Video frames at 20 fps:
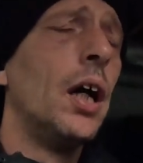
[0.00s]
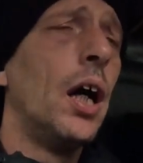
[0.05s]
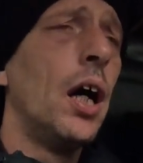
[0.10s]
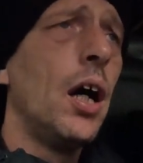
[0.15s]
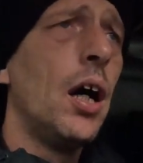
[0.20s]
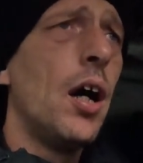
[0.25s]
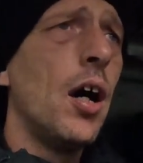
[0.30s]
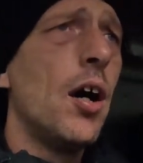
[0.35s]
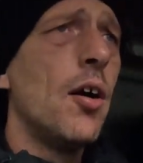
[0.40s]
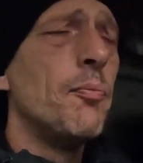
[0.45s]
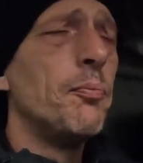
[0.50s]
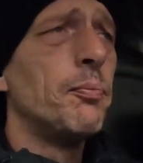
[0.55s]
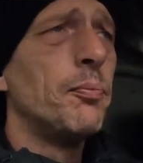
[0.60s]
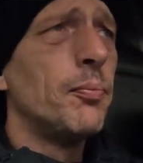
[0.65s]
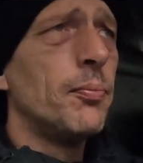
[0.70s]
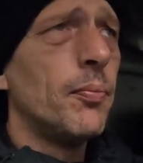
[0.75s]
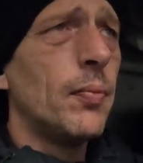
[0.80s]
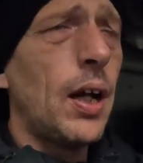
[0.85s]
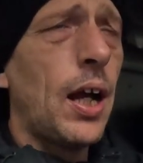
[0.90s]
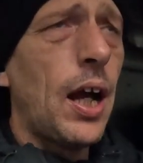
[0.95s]
And
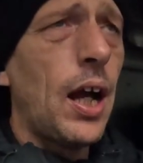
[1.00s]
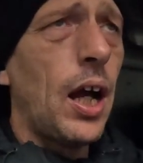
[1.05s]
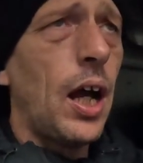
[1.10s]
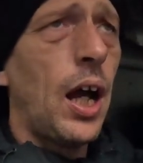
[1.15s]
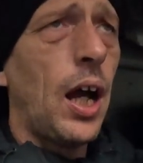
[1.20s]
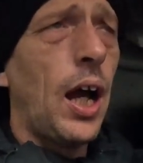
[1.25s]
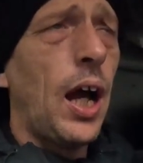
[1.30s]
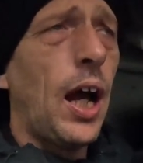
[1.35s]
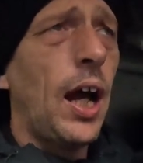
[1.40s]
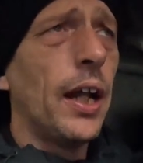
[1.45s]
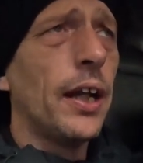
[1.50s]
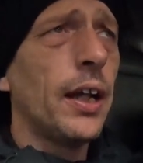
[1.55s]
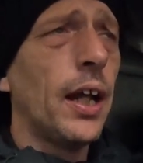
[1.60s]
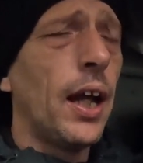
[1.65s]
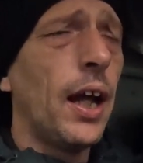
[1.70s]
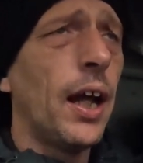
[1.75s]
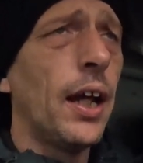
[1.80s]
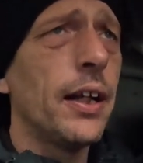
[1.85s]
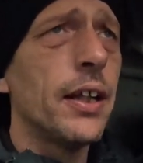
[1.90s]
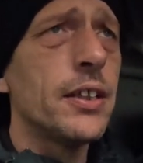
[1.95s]

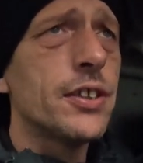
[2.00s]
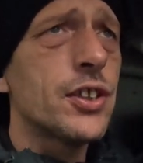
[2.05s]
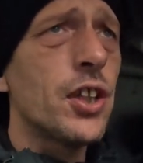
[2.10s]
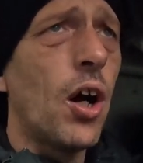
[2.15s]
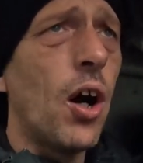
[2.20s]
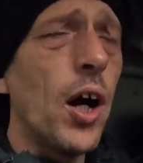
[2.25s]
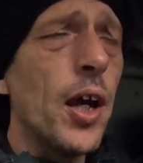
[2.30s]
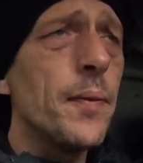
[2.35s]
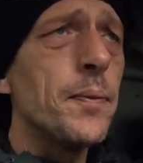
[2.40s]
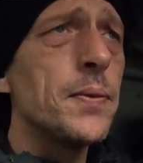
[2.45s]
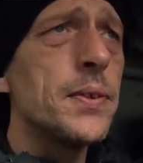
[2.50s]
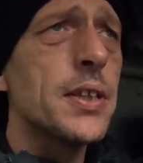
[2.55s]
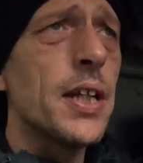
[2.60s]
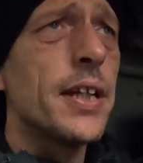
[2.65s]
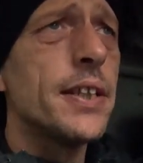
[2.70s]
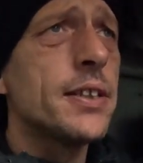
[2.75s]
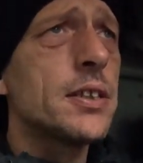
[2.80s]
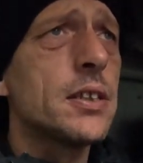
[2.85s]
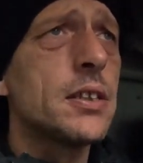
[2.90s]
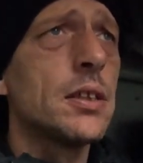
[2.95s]
at times
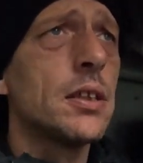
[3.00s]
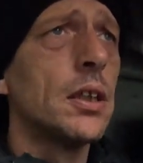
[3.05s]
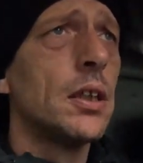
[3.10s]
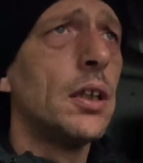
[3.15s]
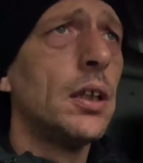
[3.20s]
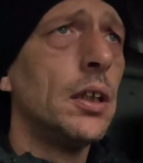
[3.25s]
it